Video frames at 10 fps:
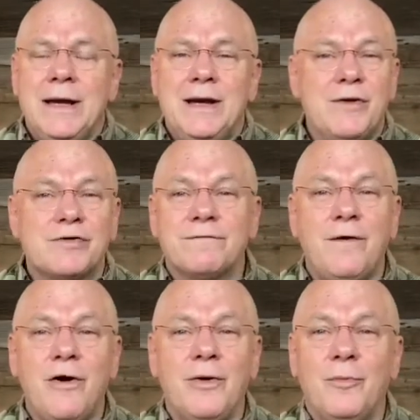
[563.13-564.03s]
He knows
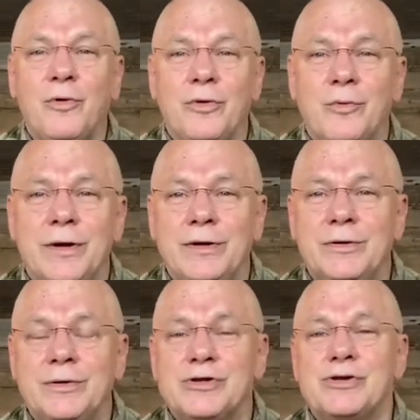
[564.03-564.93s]
far more than we
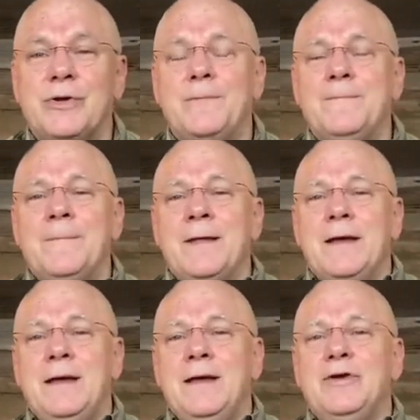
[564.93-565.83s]
do. And so
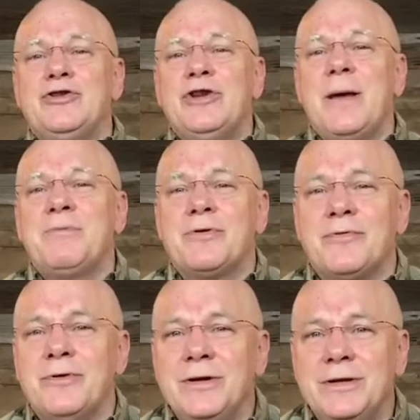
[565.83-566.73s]
here in chapter
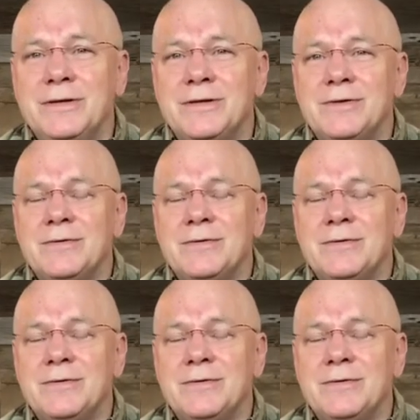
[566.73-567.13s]
3,